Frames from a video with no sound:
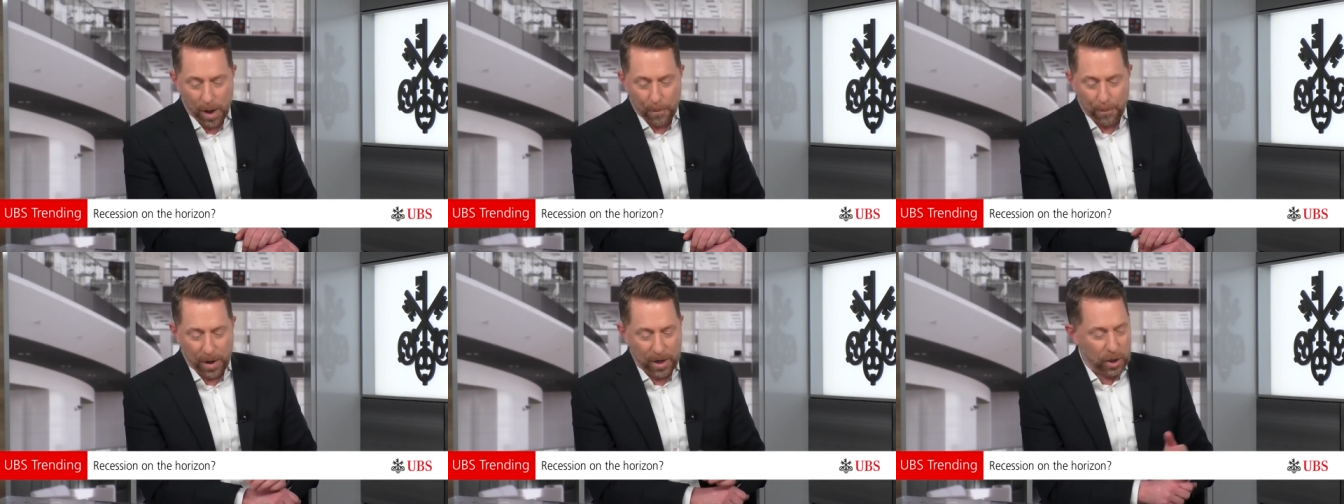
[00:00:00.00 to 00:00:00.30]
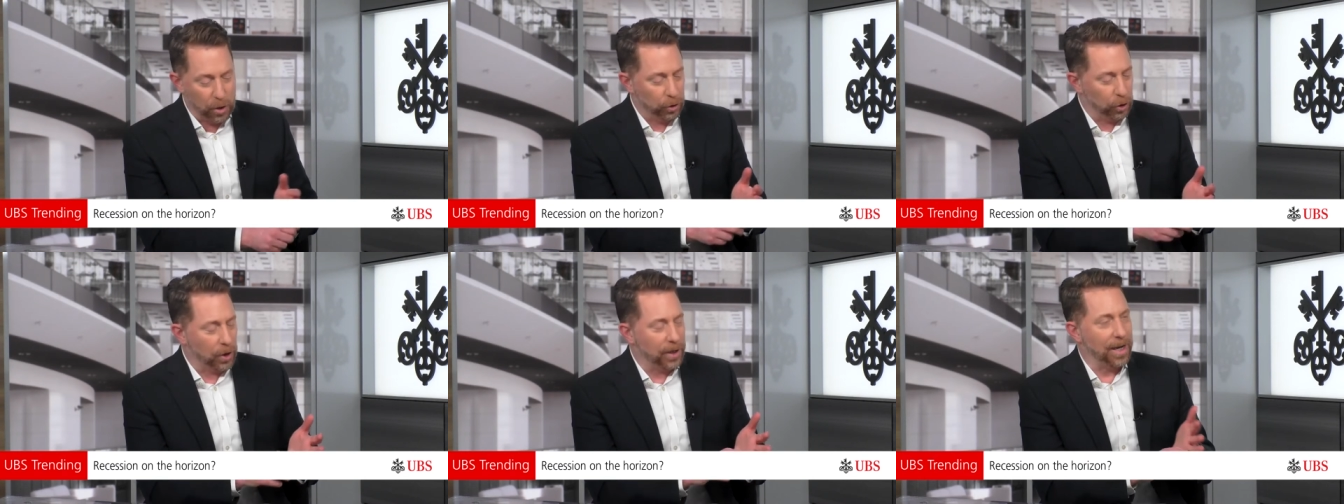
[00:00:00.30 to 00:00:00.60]
But
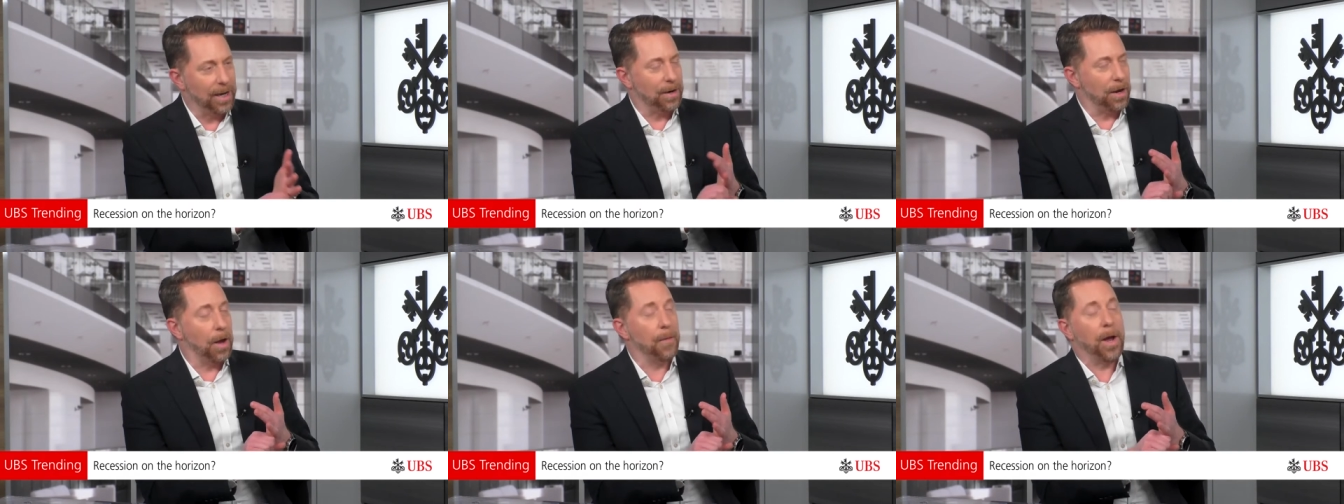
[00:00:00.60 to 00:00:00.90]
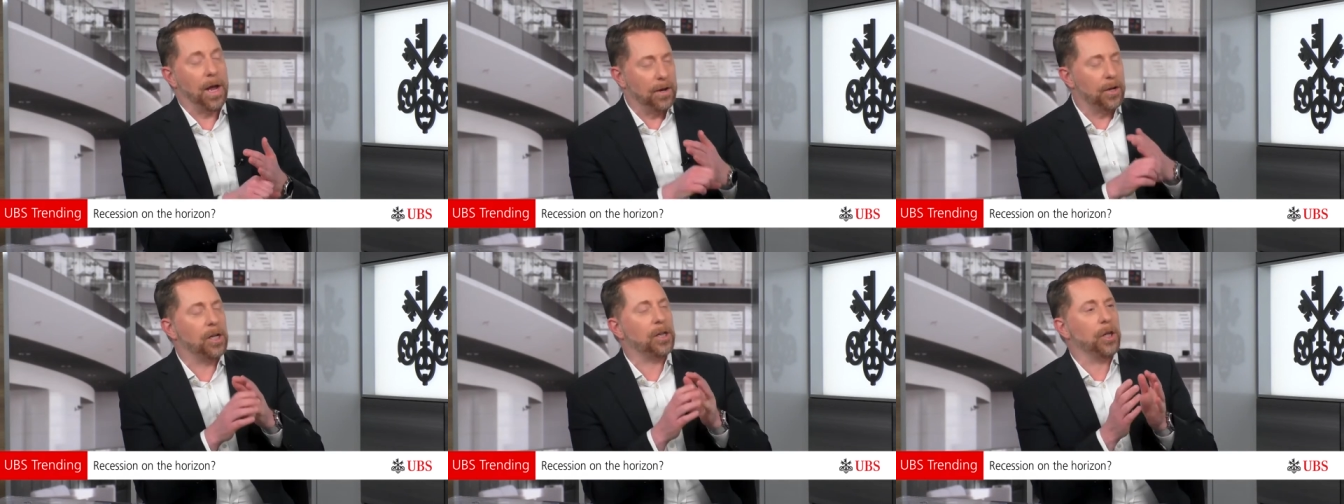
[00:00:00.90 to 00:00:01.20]
you look at, uh,
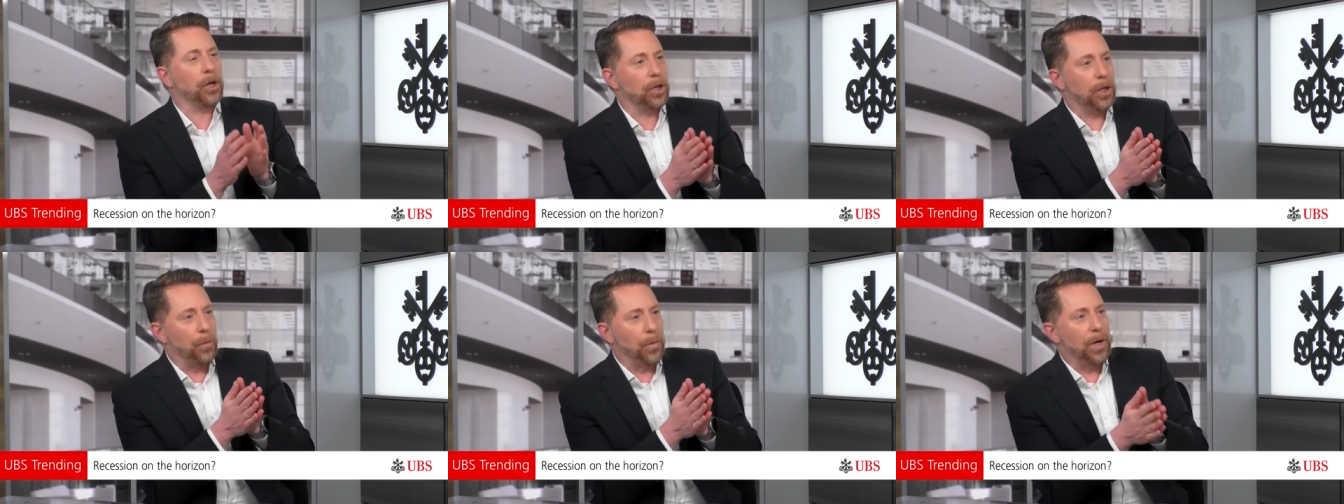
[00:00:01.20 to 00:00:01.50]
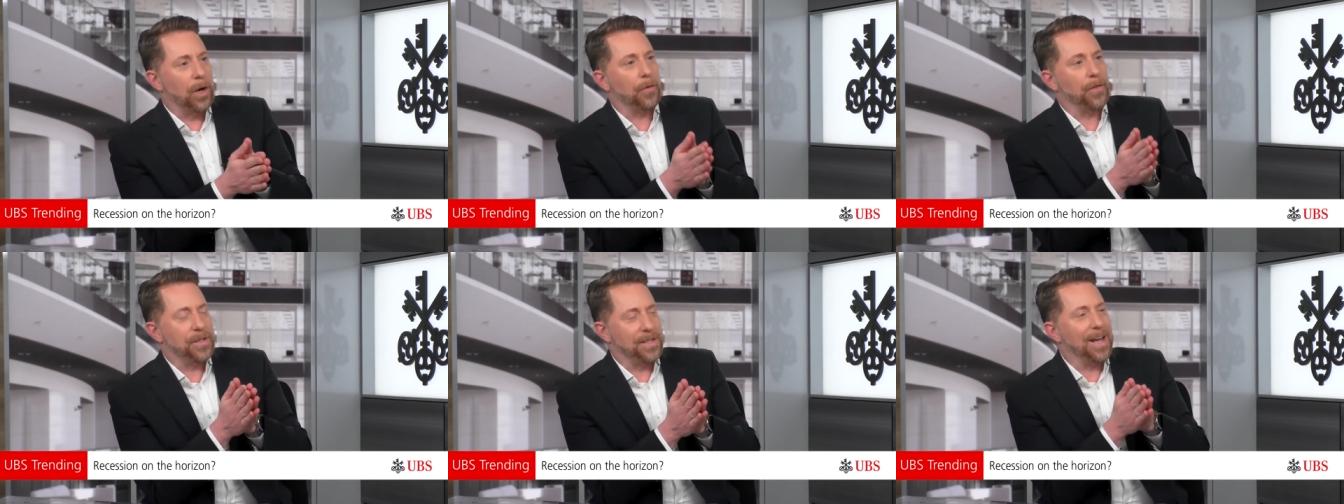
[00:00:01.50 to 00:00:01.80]
and clearly we
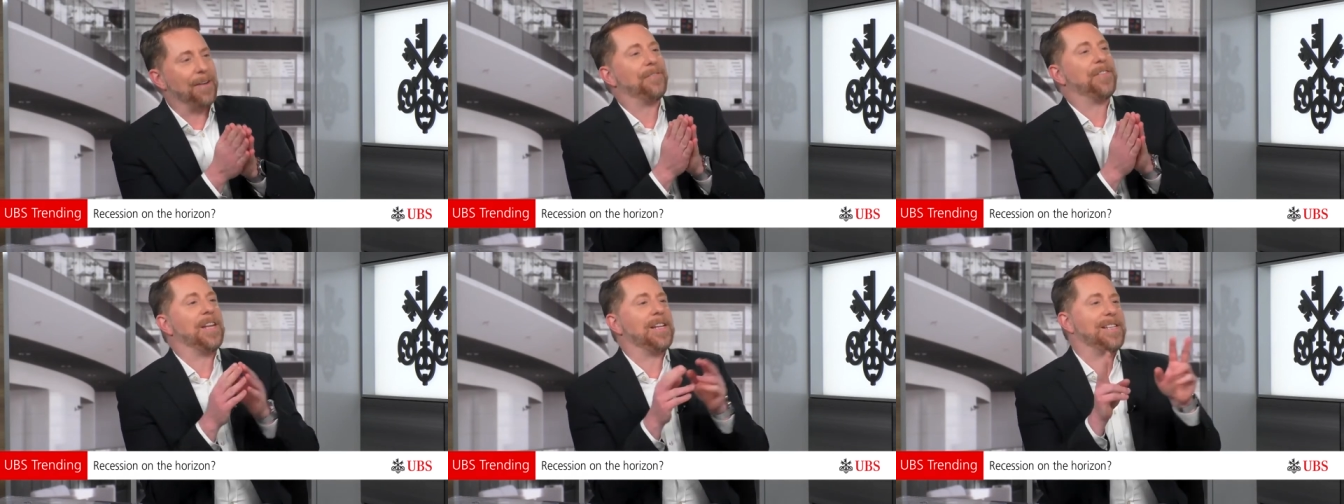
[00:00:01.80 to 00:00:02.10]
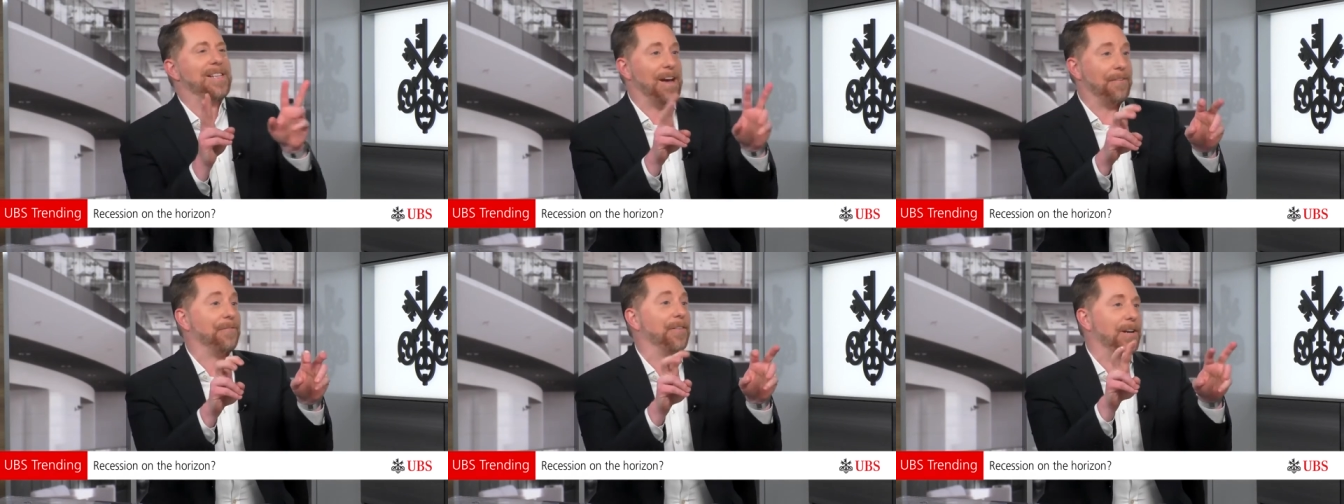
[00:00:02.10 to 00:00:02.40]
know the, def, the
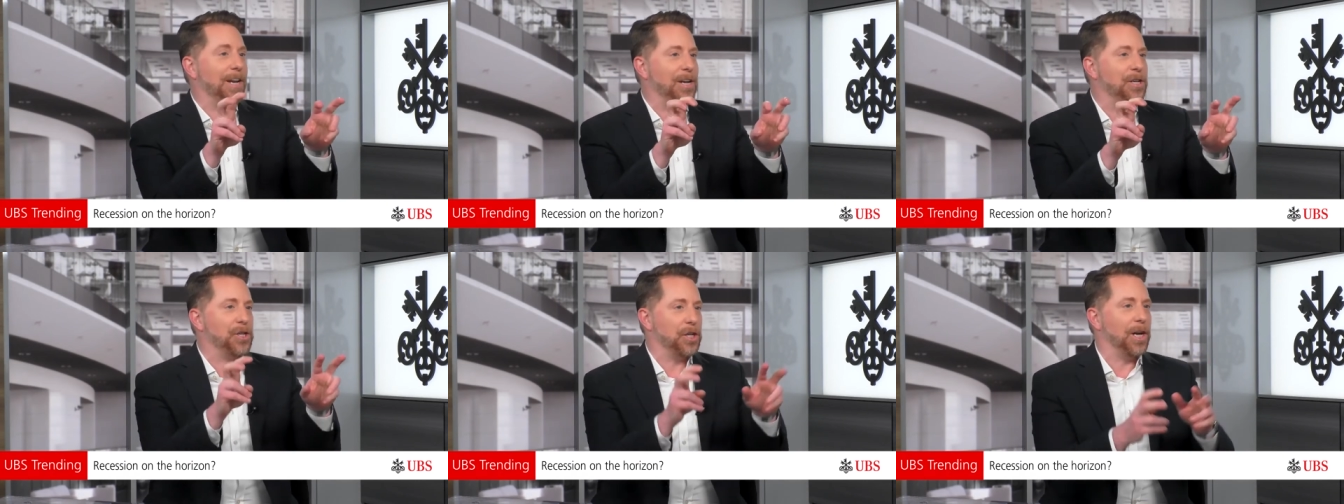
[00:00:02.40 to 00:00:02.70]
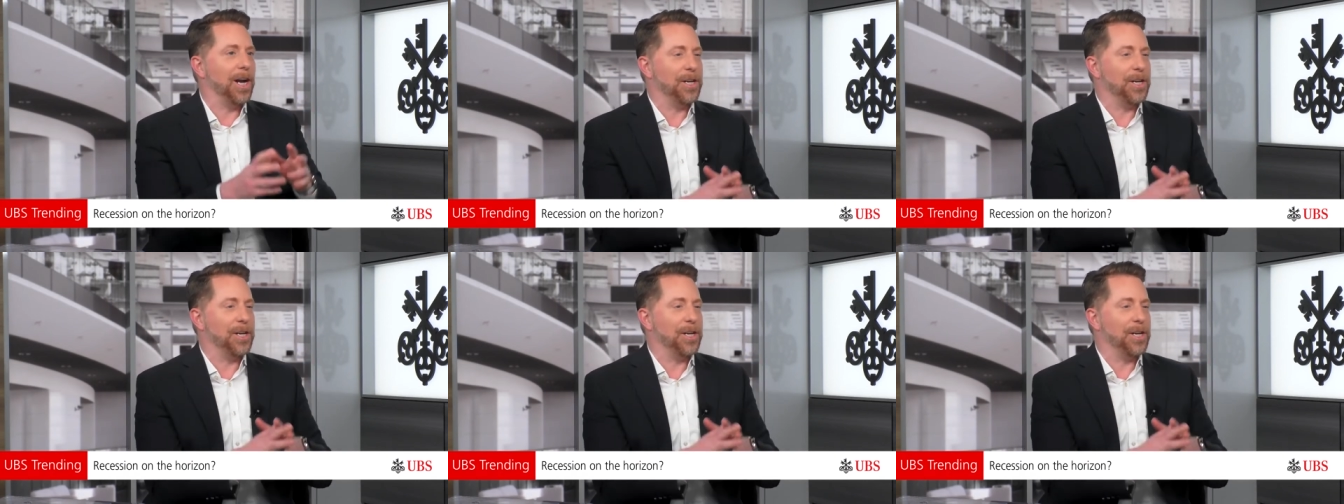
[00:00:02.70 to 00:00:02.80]
definition,